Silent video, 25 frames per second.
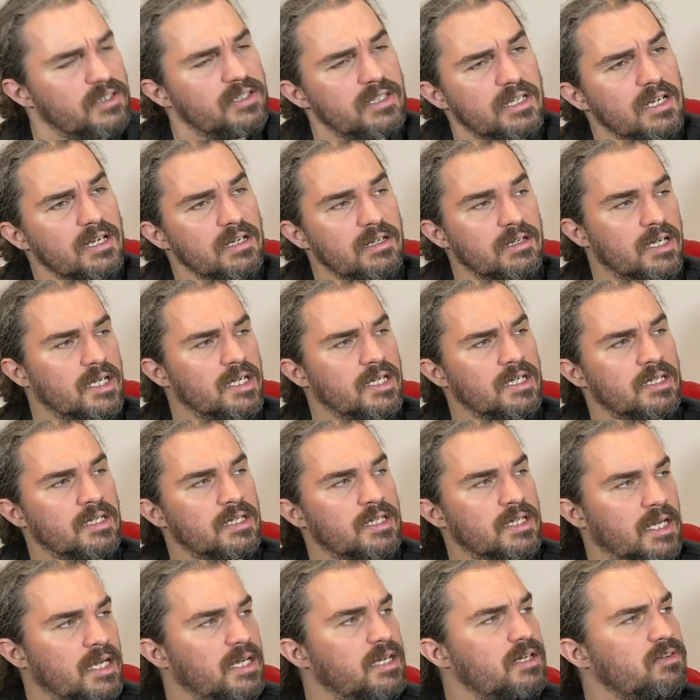
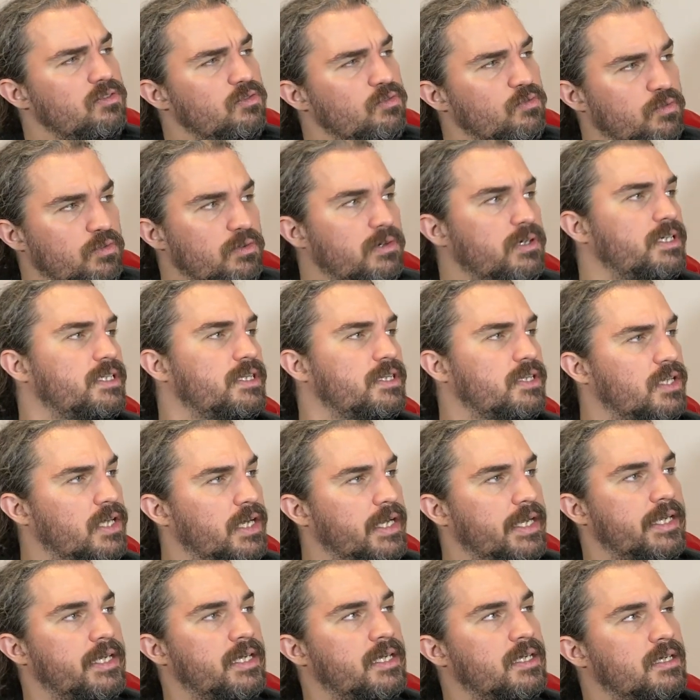Kind of what
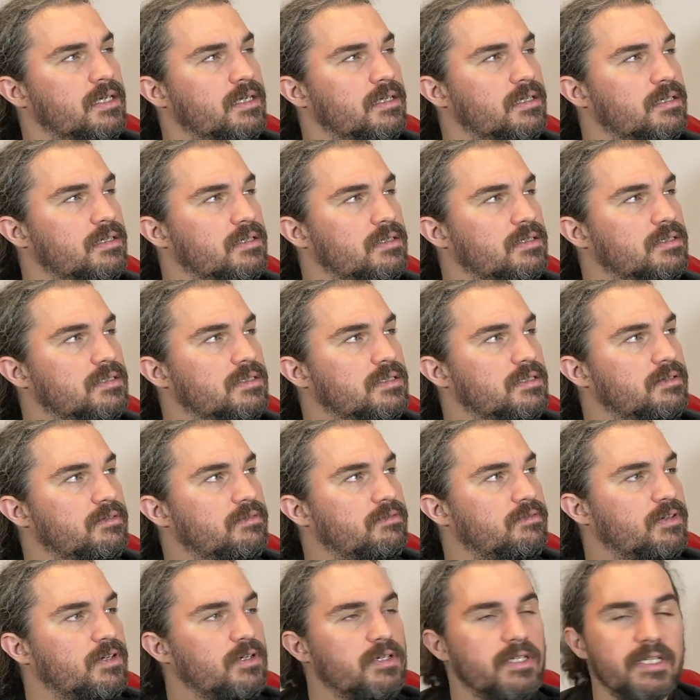like
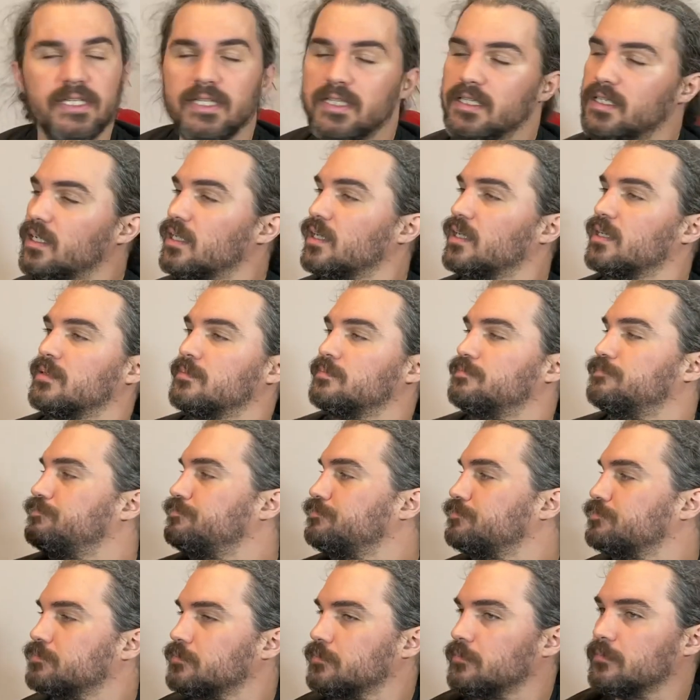very
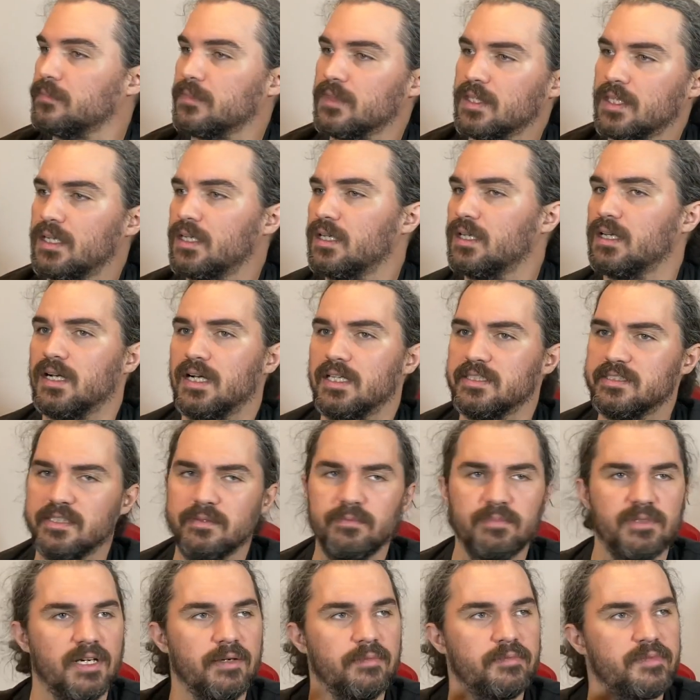I
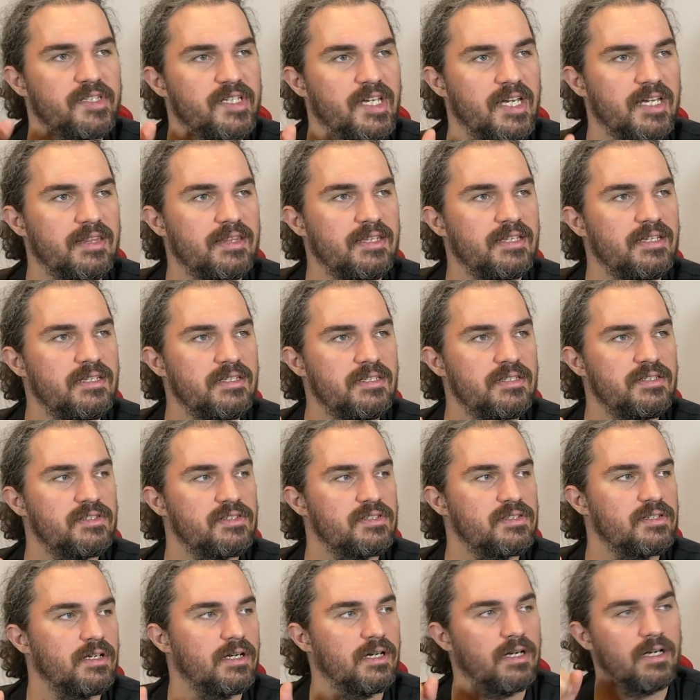sometimes get
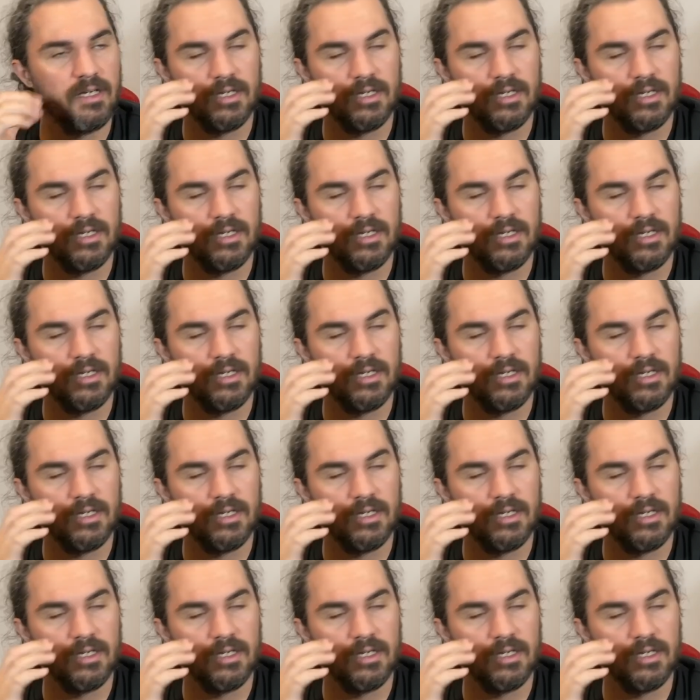these